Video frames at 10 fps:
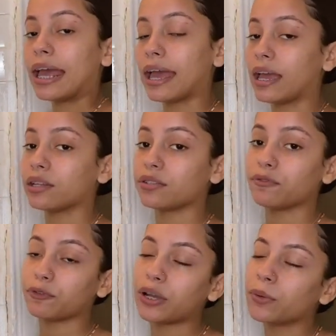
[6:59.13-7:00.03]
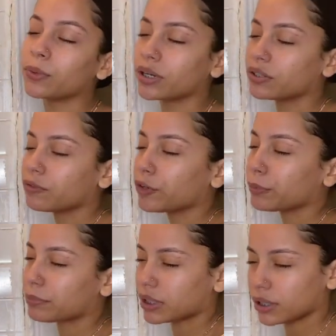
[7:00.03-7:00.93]
and it worked for
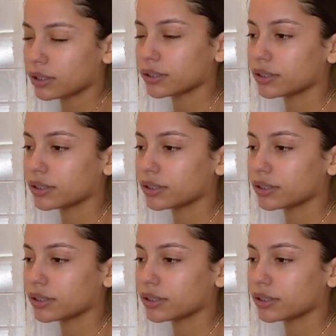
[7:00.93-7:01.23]
me